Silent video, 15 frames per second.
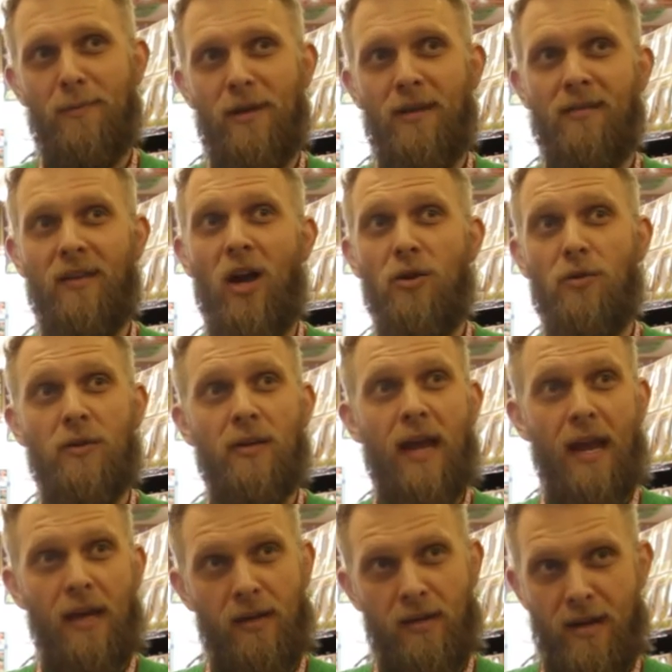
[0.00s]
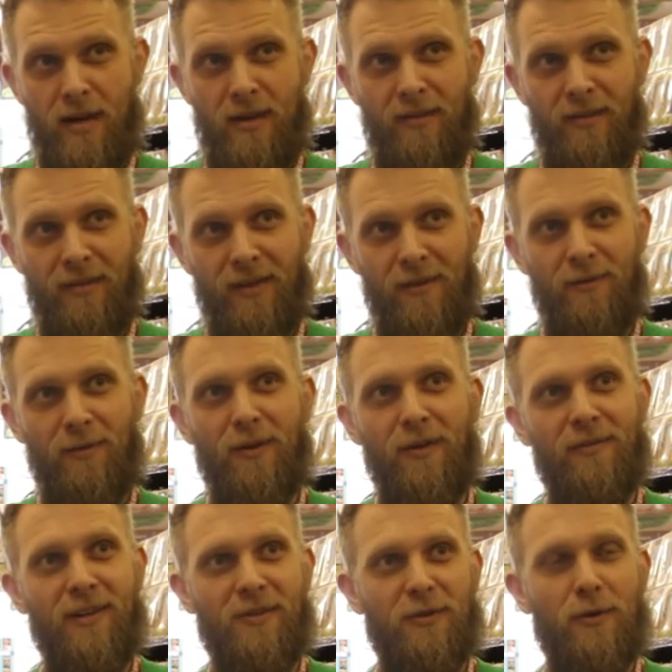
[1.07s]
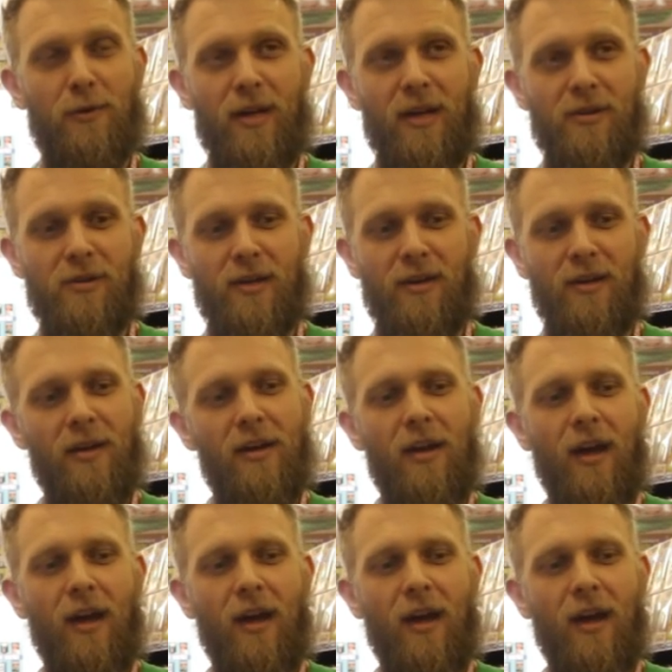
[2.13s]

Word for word: means 180 days in front of each location.